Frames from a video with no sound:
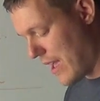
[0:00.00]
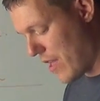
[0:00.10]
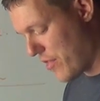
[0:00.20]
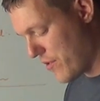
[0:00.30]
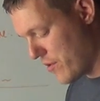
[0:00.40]

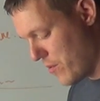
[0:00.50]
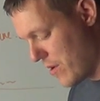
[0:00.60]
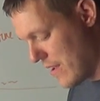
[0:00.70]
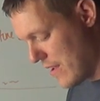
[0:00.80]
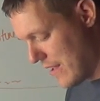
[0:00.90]
air
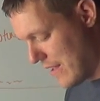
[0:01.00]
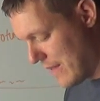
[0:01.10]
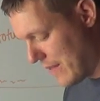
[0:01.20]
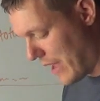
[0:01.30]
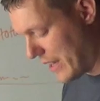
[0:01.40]
through
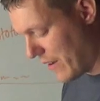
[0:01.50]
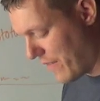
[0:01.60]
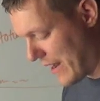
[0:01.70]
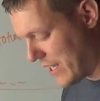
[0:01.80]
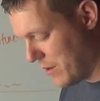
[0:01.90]
like a
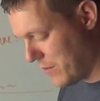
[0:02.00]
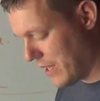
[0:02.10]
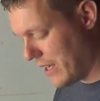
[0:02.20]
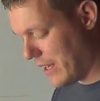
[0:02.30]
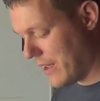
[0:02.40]
vacuum
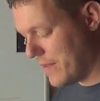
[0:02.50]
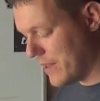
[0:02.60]
cleaner.